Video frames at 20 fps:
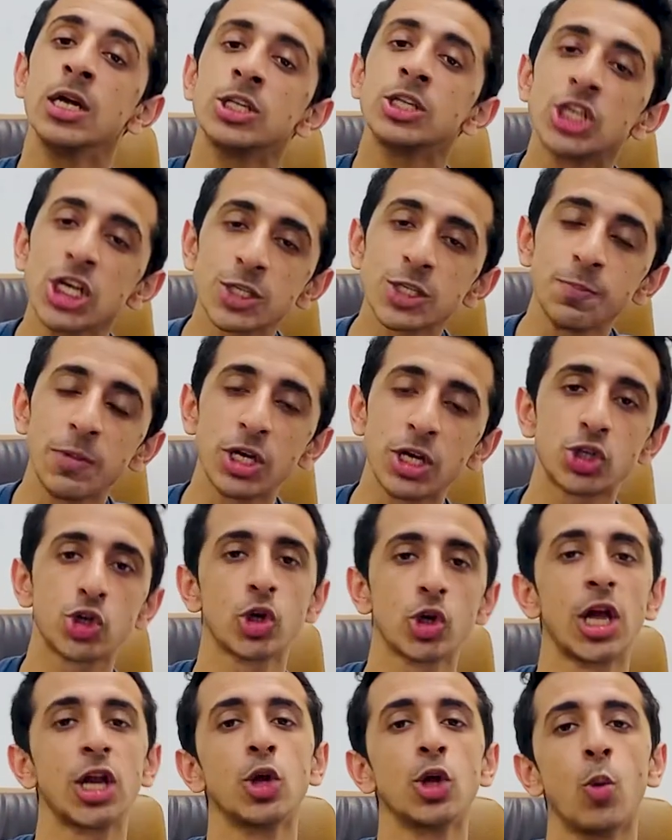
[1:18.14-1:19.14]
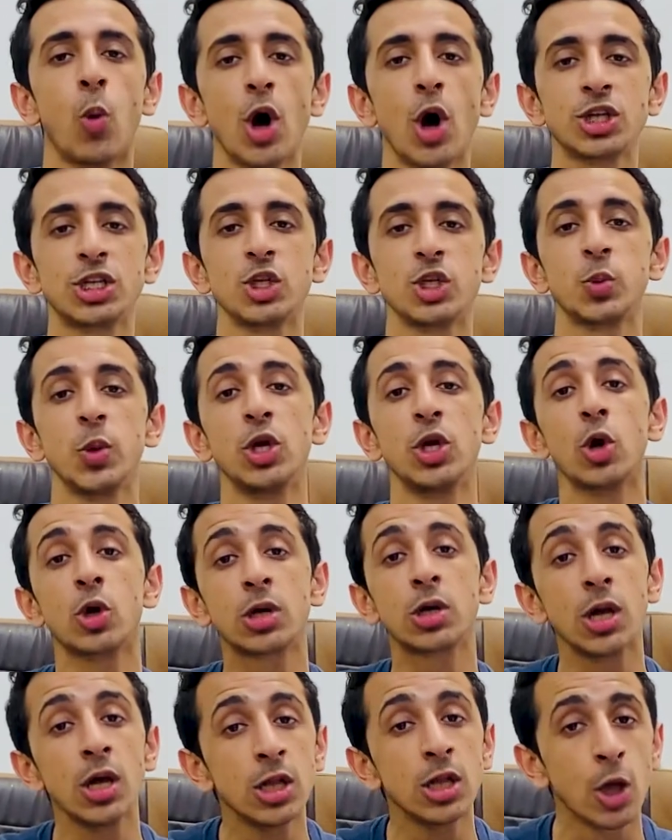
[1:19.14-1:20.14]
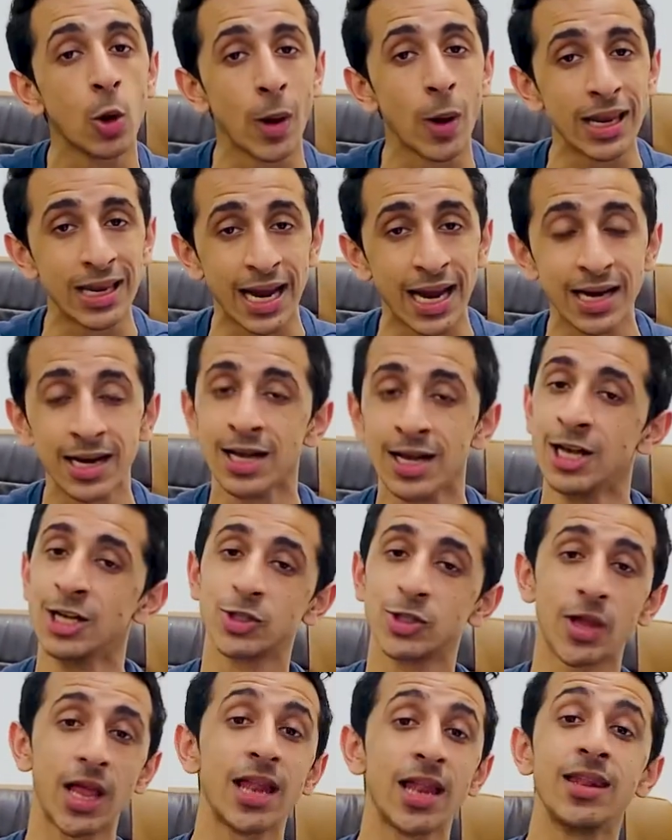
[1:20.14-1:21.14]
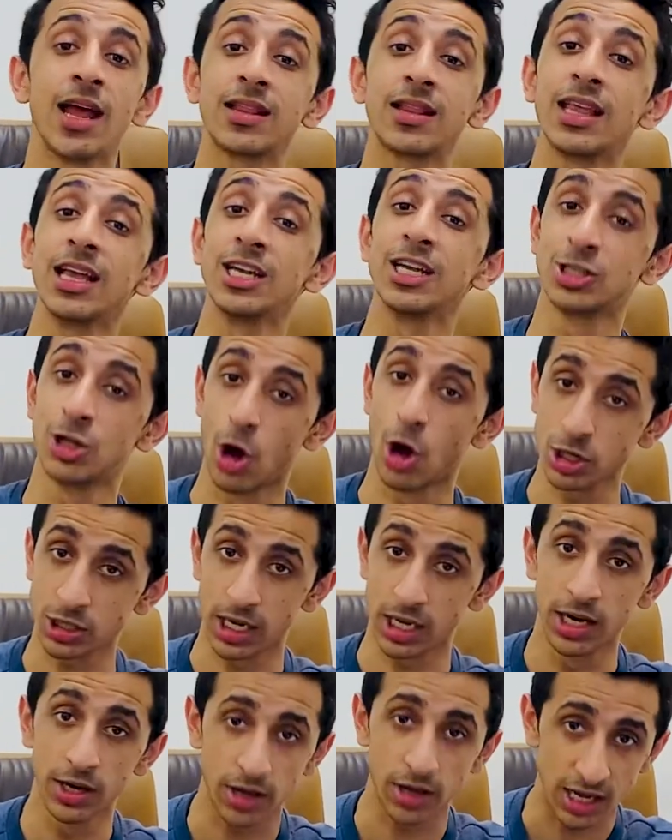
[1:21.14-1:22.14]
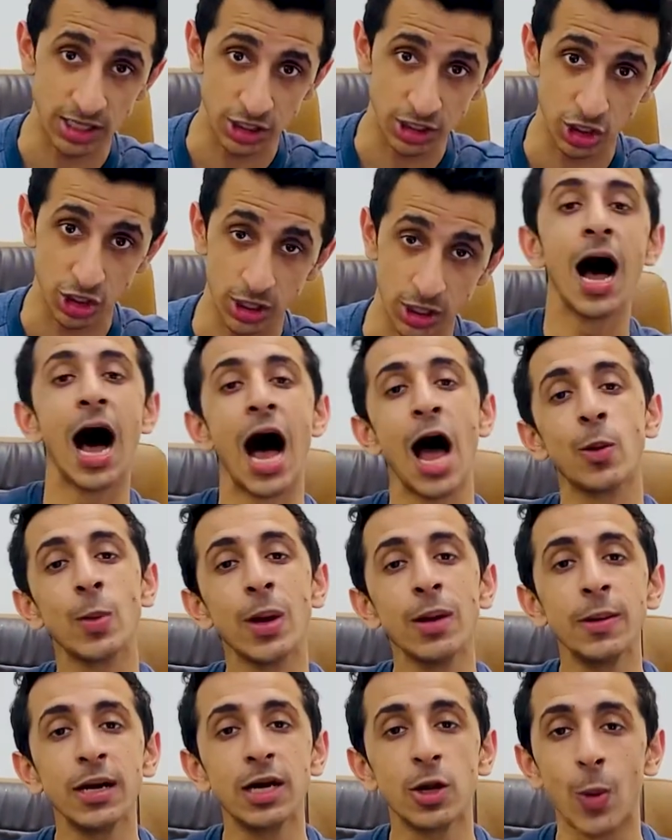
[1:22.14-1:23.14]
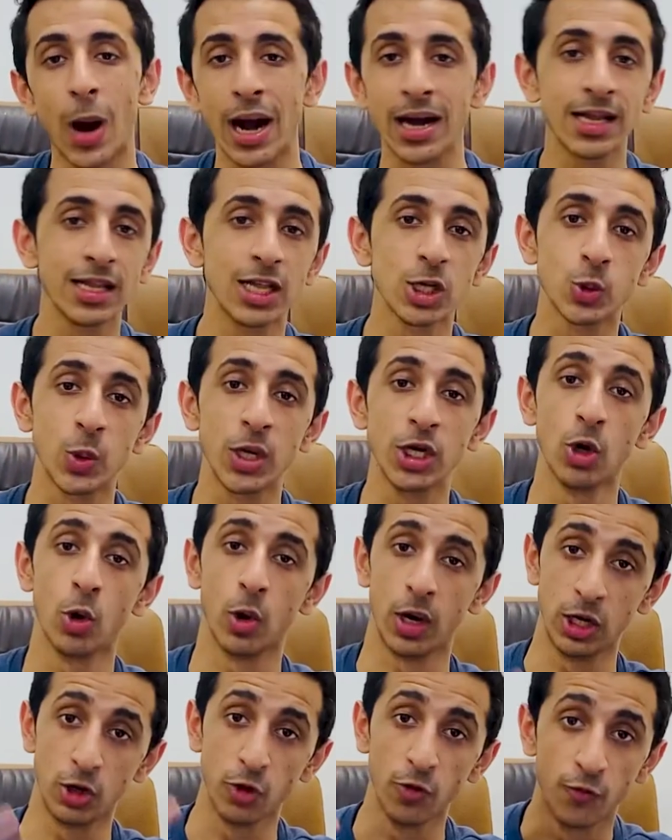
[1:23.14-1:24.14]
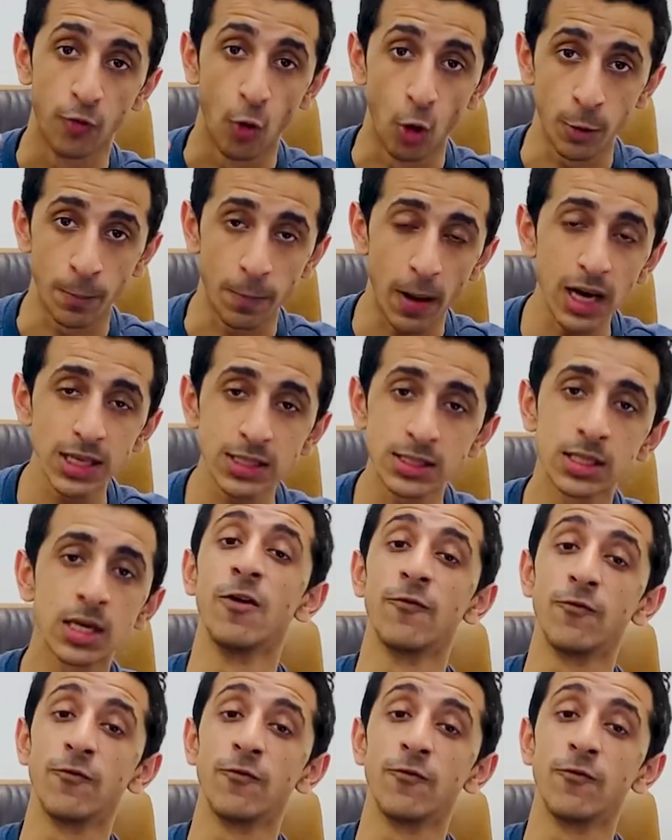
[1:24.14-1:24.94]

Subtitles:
Just make sure that you watch this video till the very end so that nothing is lost in transition. I will be dividing this video into four parts.